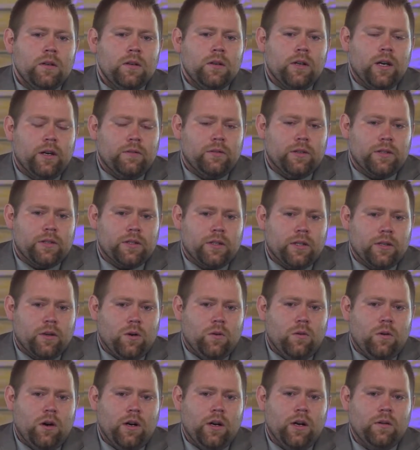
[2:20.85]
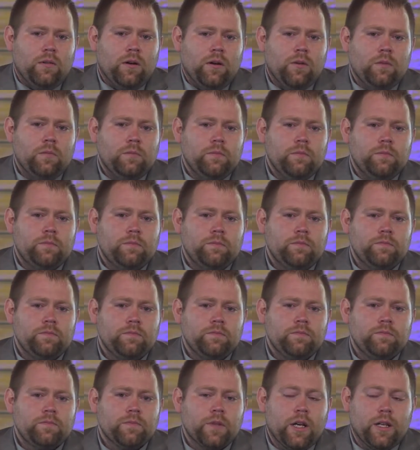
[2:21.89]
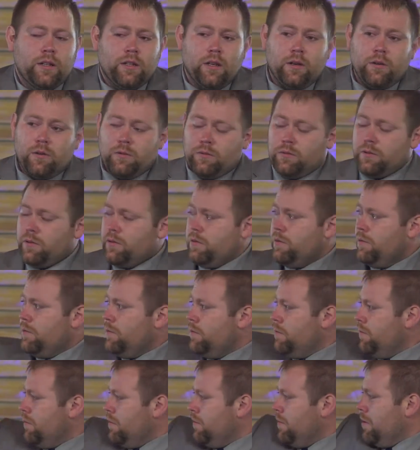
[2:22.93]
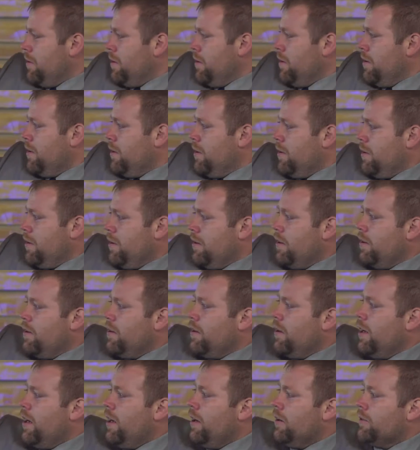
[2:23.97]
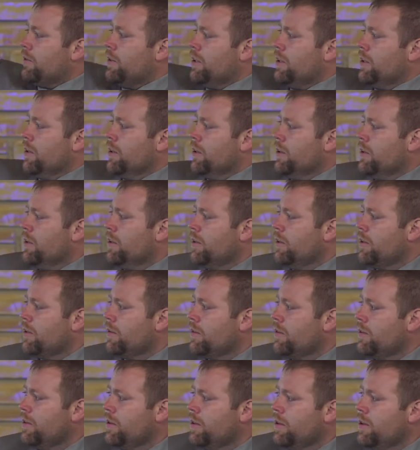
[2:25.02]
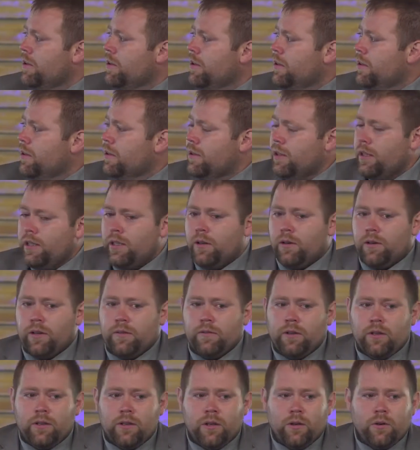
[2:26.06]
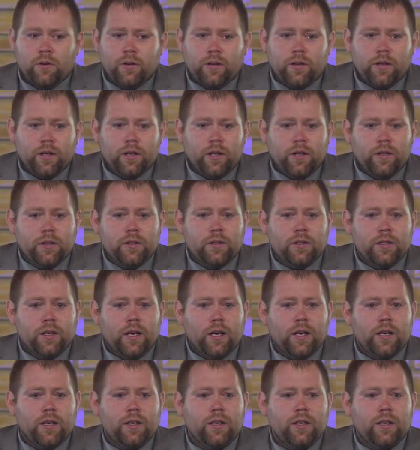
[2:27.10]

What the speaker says: every single one of them, and those out there that don't even know they're His yet.